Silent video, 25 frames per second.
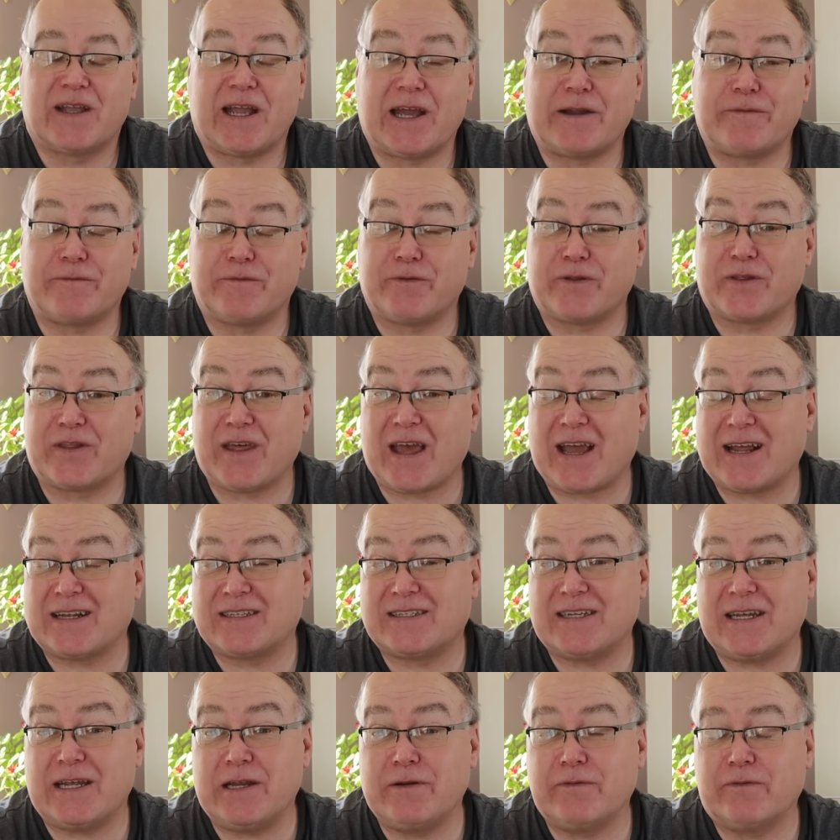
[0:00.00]
and for
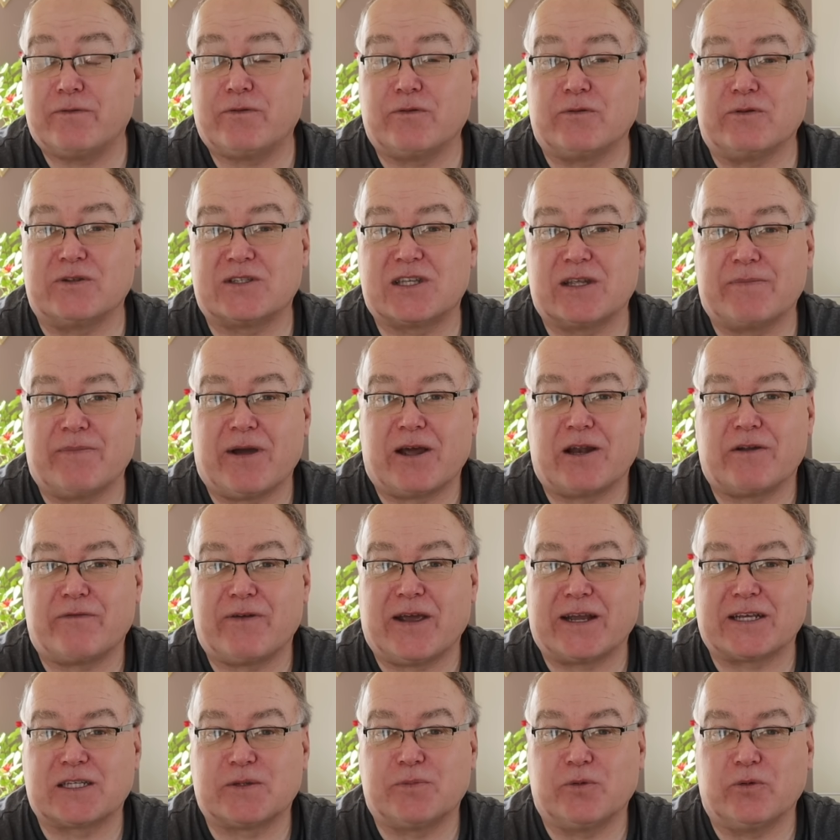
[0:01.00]
that to influence the amount
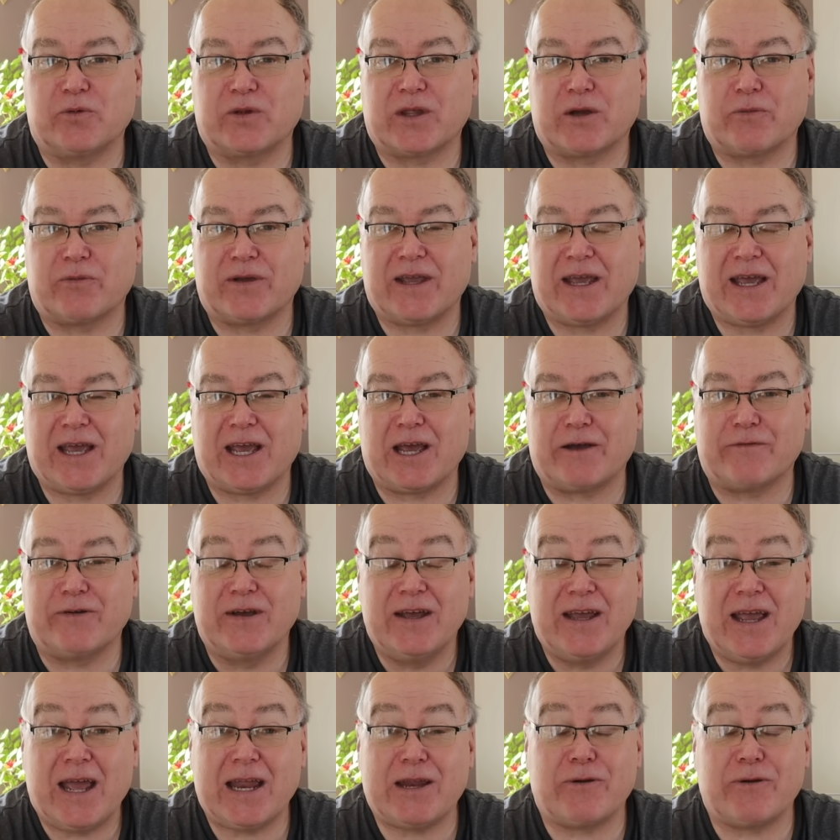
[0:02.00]
of export that we have.